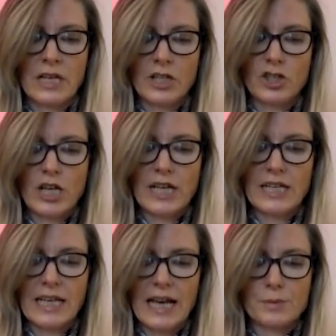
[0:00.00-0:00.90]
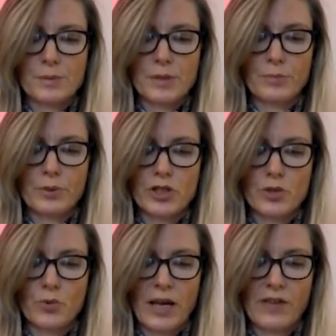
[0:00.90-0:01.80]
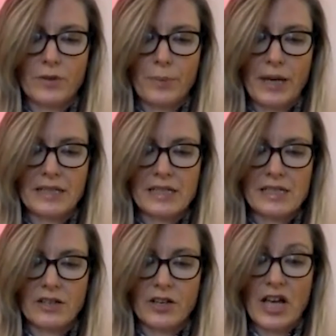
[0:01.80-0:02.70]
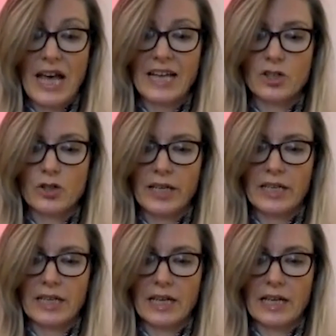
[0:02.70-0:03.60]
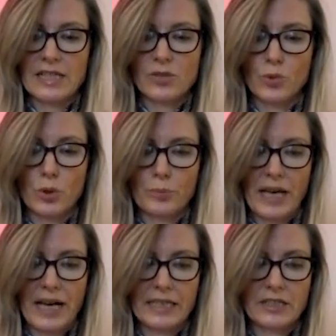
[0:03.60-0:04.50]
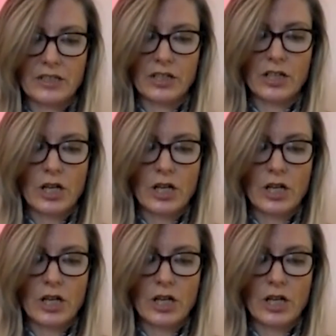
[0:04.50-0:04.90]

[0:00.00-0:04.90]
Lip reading: Janie gasped and pushed away from the banister, her head cracking against the wall behind her,